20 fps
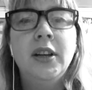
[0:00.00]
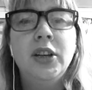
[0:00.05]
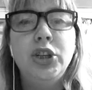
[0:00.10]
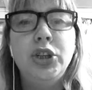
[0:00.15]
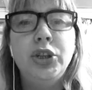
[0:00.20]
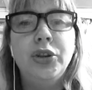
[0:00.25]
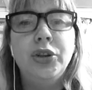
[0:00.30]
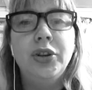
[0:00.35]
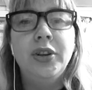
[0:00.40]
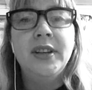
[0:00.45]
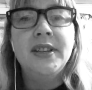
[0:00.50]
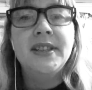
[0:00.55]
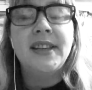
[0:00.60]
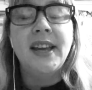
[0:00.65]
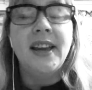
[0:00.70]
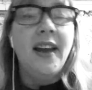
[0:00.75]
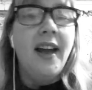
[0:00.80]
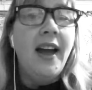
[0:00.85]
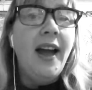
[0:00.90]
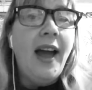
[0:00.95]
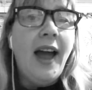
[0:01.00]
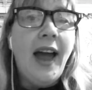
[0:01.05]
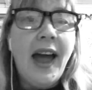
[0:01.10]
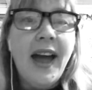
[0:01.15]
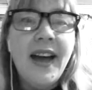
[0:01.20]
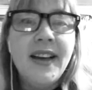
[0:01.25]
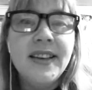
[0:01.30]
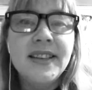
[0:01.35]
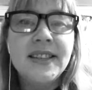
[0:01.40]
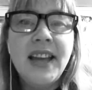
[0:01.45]
and say,
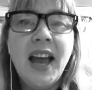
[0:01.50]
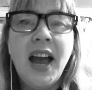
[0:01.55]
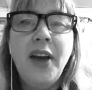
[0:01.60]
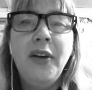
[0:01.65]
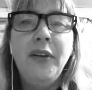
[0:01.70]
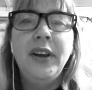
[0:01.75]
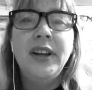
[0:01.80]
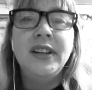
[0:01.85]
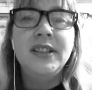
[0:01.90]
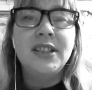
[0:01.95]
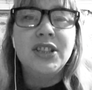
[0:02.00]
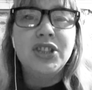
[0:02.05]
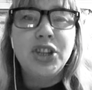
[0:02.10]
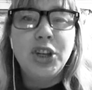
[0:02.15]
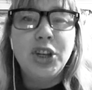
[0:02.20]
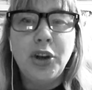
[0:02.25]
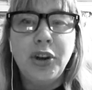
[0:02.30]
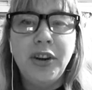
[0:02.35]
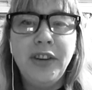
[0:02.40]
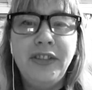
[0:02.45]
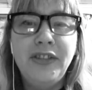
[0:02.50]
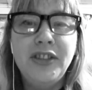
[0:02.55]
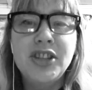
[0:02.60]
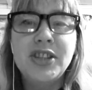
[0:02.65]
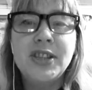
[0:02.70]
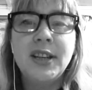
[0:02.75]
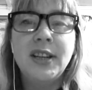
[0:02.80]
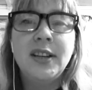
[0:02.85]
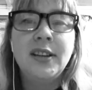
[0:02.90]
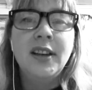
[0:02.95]
how's Harry? Did you go
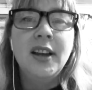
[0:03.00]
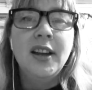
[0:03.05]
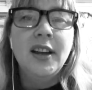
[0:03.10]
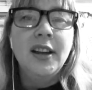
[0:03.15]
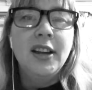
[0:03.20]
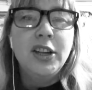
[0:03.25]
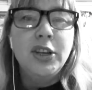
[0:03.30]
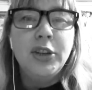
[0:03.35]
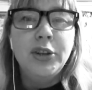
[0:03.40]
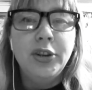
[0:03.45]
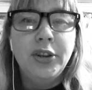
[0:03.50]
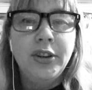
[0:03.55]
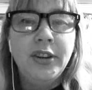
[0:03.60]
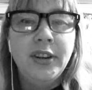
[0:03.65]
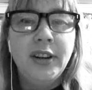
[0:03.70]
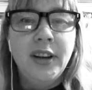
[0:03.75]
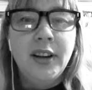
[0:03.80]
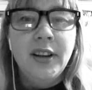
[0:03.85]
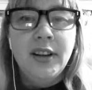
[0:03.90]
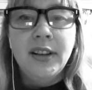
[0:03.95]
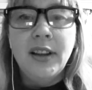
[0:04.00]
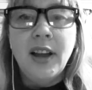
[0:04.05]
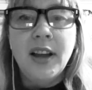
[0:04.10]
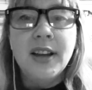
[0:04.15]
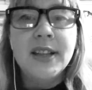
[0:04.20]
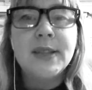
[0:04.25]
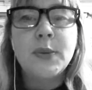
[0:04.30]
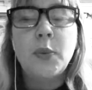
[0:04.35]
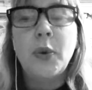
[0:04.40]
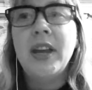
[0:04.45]
fishing,
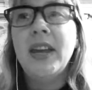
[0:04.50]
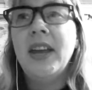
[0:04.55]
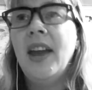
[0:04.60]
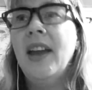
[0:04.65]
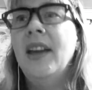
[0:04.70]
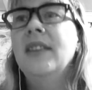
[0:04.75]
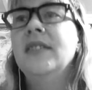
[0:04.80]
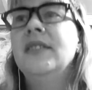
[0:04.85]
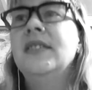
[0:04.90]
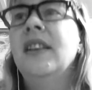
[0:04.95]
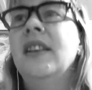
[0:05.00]
last weekend?